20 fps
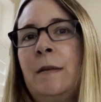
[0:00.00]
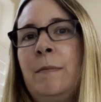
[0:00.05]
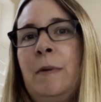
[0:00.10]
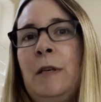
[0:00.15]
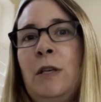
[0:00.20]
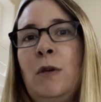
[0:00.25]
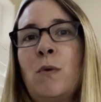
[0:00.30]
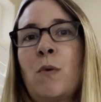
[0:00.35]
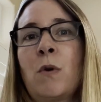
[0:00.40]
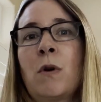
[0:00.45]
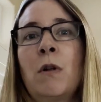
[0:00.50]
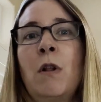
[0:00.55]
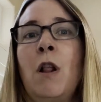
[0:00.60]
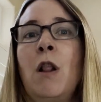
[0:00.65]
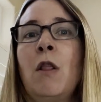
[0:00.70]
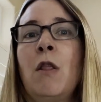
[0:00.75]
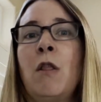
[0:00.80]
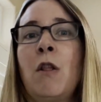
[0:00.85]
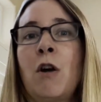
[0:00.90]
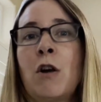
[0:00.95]
to be your
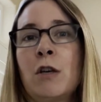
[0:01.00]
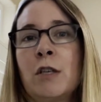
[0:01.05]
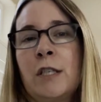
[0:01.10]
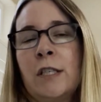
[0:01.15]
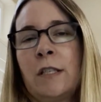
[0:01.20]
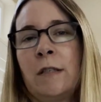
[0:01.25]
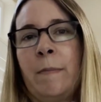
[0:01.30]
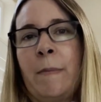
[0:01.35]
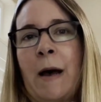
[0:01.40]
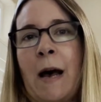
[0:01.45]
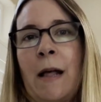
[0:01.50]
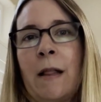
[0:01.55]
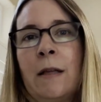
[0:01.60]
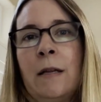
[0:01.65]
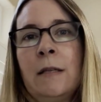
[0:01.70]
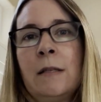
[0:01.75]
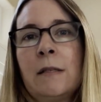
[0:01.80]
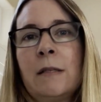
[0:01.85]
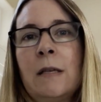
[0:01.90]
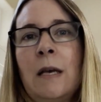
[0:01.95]
largest
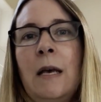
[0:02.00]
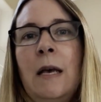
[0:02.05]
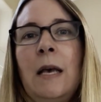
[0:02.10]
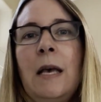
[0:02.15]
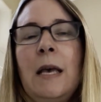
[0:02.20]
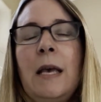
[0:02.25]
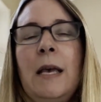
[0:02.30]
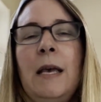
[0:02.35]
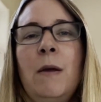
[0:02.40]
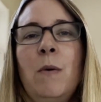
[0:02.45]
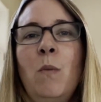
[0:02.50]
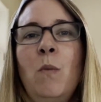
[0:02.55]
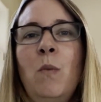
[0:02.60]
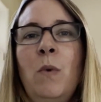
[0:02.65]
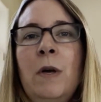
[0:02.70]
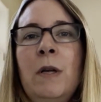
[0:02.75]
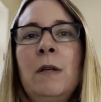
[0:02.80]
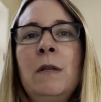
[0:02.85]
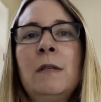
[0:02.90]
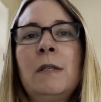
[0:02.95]
balance, it
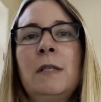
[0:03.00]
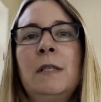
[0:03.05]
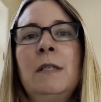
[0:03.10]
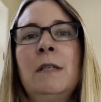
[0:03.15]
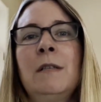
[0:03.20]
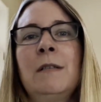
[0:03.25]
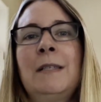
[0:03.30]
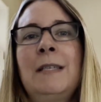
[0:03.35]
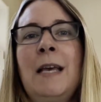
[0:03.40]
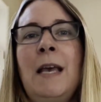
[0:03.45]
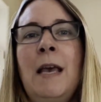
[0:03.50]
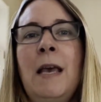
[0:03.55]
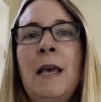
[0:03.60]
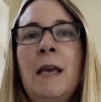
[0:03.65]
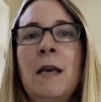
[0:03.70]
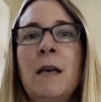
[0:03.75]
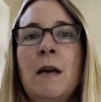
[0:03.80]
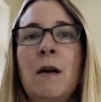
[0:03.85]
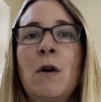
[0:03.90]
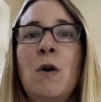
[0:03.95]
will still
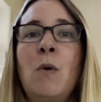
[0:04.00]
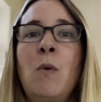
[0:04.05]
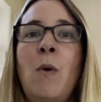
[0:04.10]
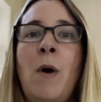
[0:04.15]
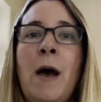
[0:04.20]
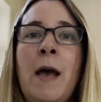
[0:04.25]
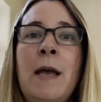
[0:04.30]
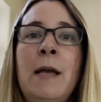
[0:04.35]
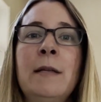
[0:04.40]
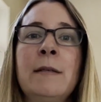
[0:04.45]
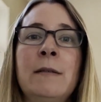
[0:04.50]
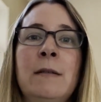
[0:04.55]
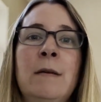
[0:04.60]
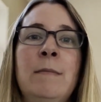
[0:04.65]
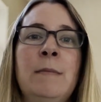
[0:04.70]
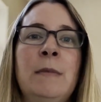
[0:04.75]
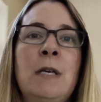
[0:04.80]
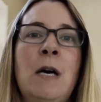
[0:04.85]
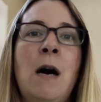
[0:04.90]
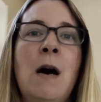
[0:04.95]
take quite
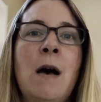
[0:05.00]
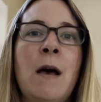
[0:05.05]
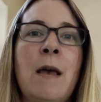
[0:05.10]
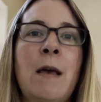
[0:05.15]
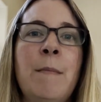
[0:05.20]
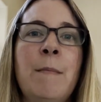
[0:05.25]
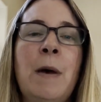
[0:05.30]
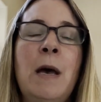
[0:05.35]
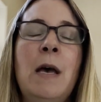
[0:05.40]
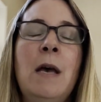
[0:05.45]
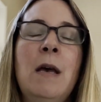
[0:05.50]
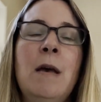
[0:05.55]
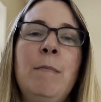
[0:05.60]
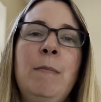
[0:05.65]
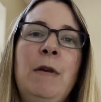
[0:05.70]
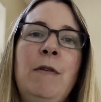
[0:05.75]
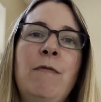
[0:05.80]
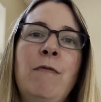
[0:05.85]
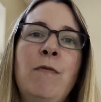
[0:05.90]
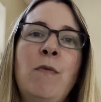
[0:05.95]
some time
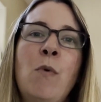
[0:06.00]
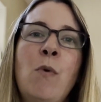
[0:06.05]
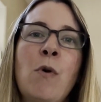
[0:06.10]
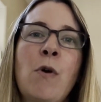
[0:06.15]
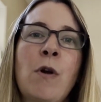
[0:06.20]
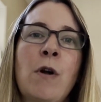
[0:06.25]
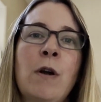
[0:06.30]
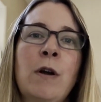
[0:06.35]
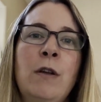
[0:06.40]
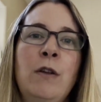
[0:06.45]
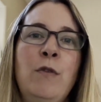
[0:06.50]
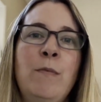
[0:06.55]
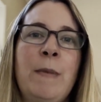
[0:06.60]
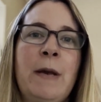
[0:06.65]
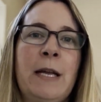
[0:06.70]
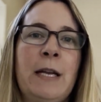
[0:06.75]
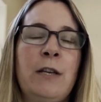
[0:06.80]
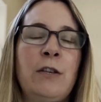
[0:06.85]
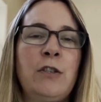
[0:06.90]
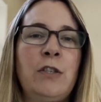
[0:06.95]
before you
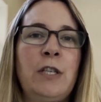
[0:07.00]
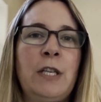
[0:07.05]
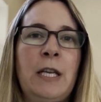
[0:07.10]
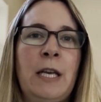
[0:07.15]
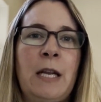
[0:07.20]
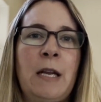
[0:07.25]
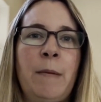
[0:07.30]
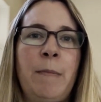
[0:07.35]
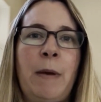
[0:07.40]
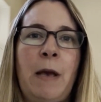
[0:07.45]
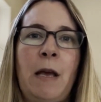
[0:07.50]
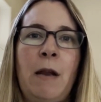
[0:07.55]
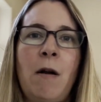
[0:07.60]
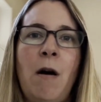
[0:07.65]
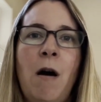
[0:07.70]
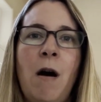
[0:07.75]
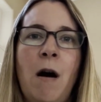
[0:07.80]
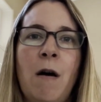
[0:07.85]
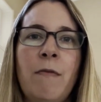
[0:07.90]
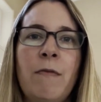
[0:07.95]
manage to get it paid
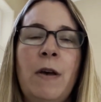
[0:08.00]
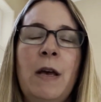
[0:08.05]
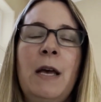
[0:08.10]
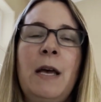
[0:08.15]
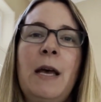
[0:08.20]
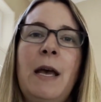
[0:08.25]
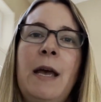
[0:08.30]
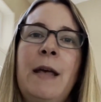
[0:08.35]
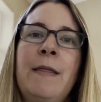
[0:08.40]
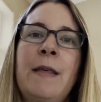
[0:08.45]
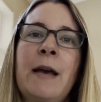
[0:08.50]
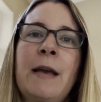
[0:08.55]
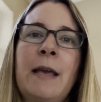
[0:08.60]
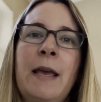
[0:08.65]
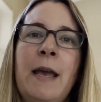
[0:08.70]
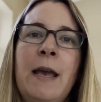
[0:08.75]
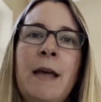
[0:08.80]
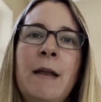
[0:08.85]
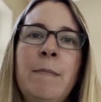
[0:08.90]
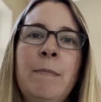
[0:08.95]
off. And that
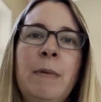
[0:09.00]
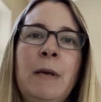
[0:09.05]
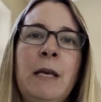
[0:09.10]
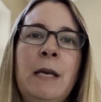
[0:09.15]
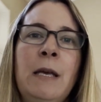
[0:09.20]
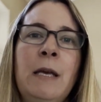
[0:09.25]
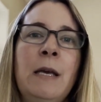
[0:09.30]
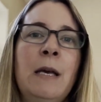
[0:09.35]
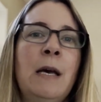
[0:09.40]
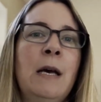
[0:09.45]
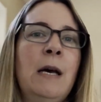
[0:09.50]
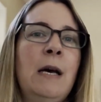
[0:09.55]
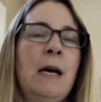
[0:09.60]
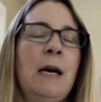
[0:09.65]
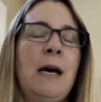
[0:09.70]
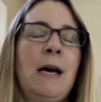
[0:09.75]
can be